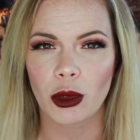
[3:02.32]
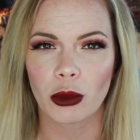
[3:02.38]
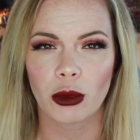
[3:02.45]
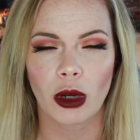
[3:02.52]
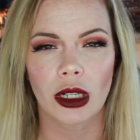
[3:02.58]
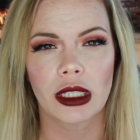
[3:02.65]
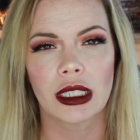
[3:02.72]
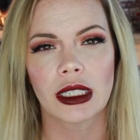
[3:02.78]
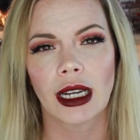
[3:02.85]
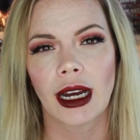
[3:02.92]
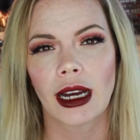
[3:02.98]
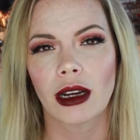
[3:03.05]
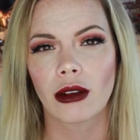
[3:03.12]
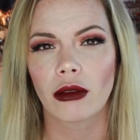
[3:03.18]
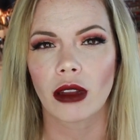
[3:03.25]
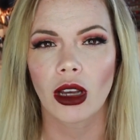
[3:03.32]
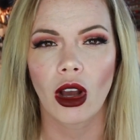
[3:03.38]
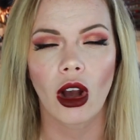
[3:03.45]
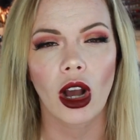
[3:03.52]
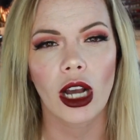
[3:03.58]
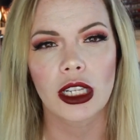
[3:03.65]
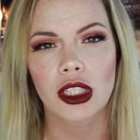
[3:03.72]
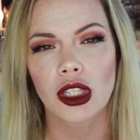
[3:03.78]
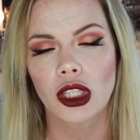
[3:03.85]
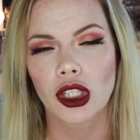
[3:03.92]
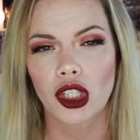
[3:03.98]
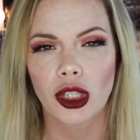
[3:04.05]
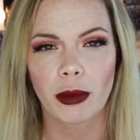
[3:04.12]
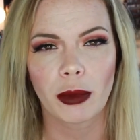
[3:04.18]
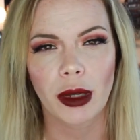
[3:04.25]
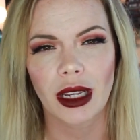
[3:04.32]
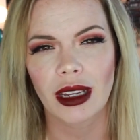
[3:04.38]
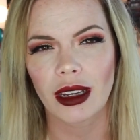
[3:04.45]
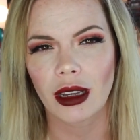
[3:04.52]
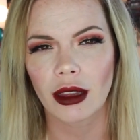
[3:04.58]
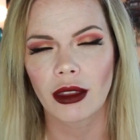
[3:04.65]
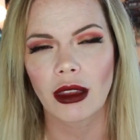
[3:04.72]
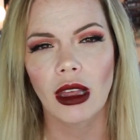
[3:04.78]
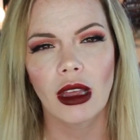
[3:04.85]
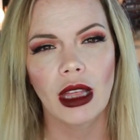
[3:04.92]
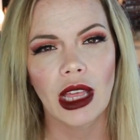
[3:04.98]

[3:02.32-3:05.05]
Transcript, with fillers: the rundown, the cost, the shipping,